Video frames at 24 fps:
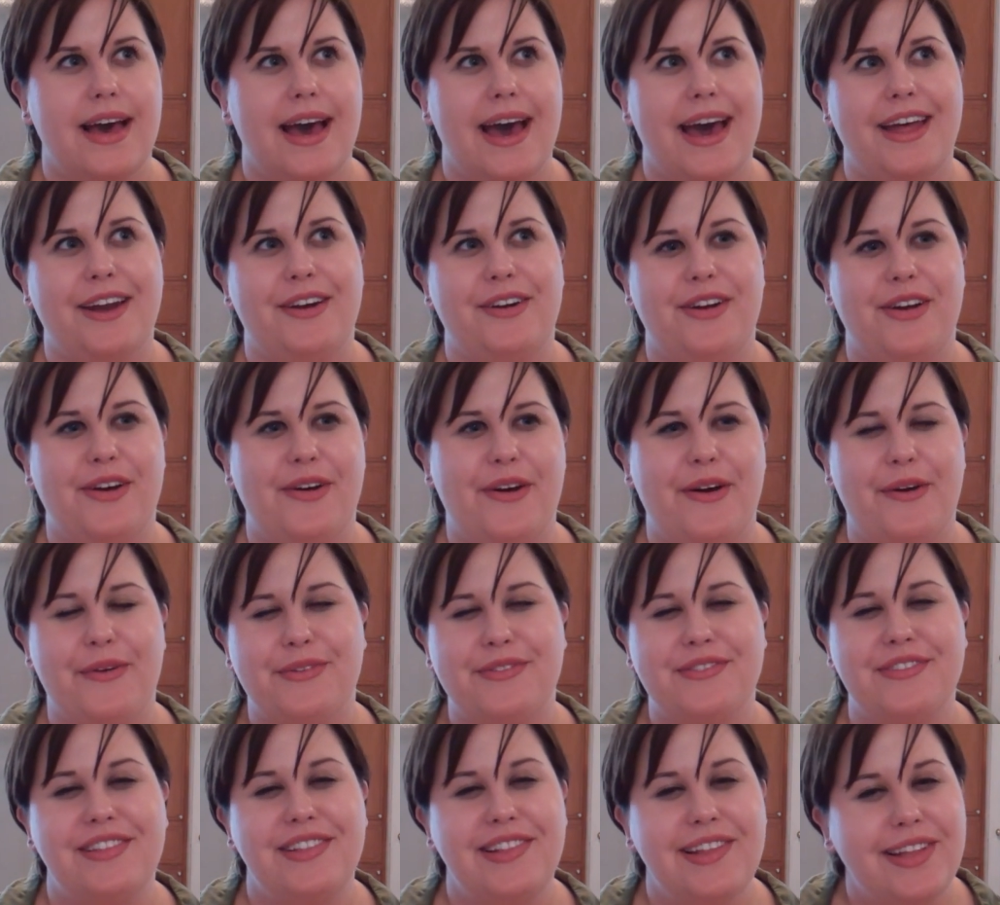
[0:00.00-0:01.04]
I don't know, I
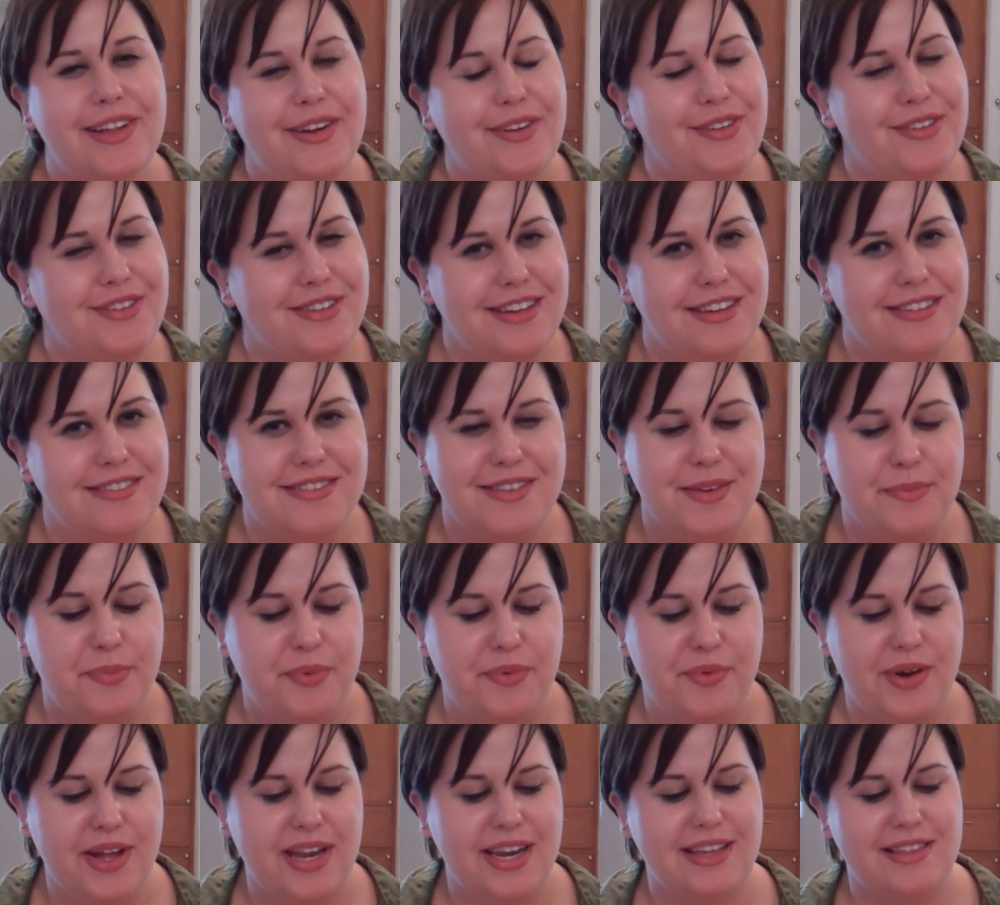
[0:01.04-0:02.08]
was a little
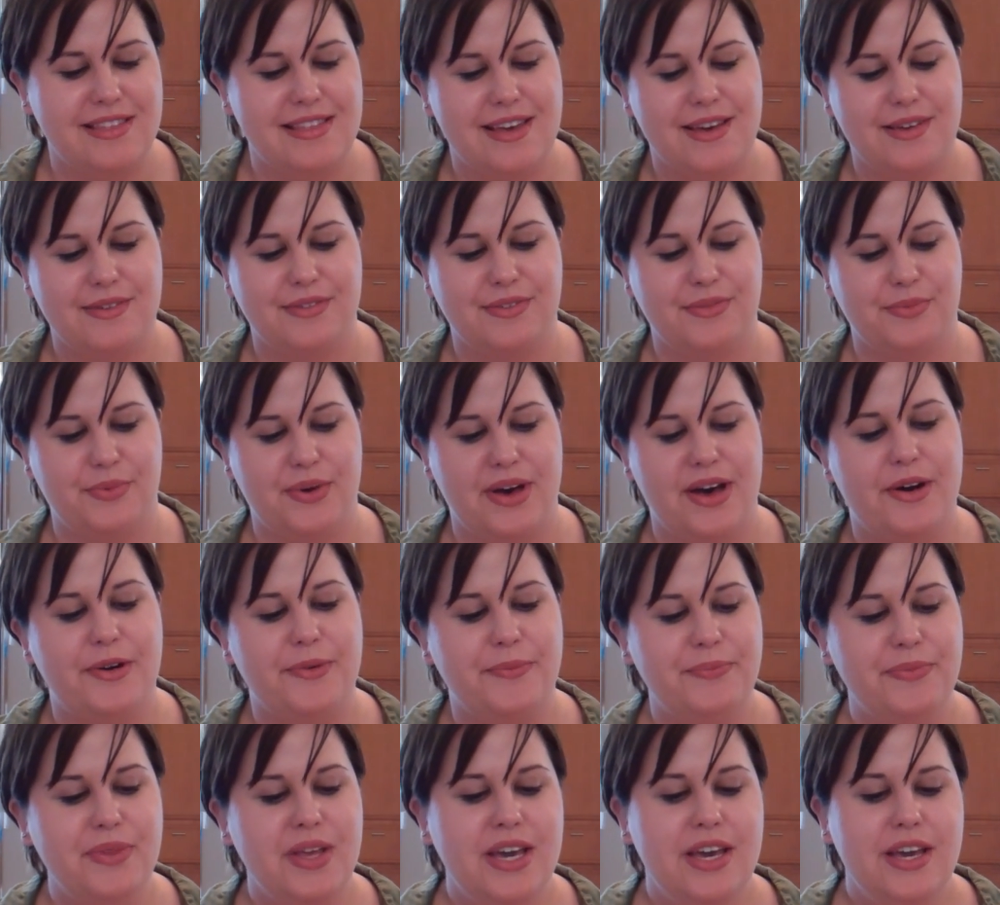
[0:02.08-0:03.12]
disappointed as
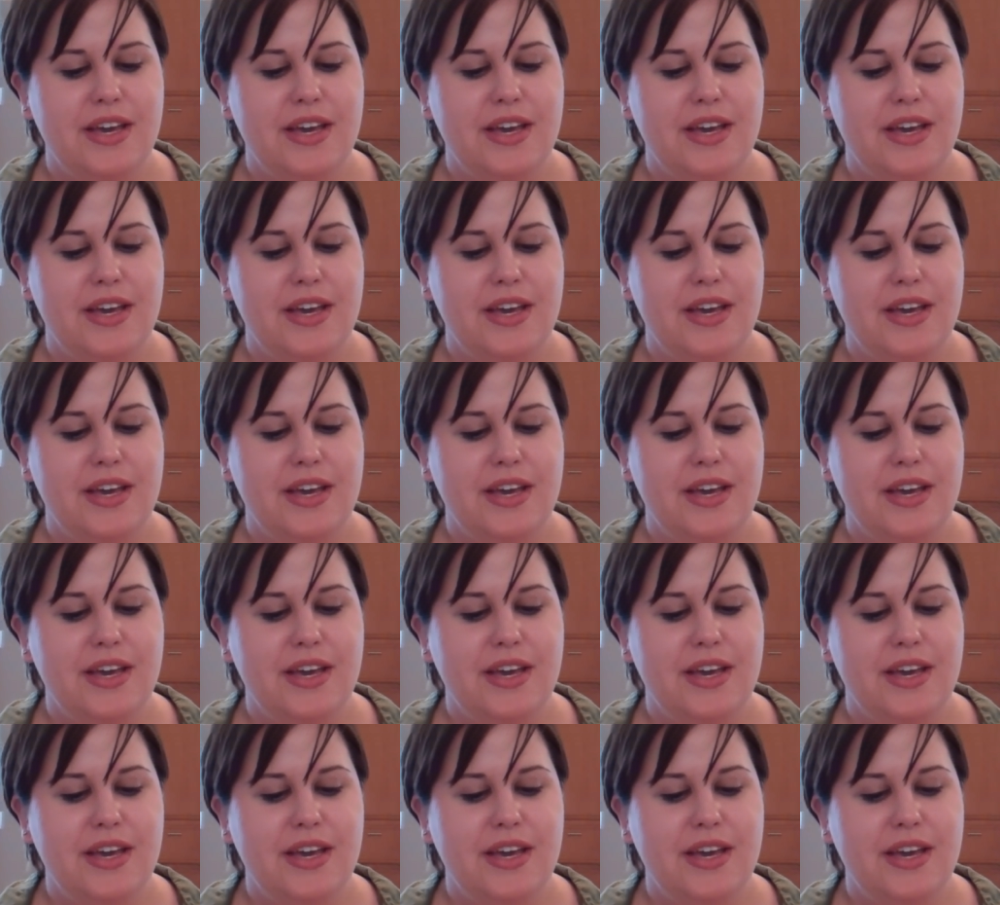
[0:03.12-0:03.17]
well.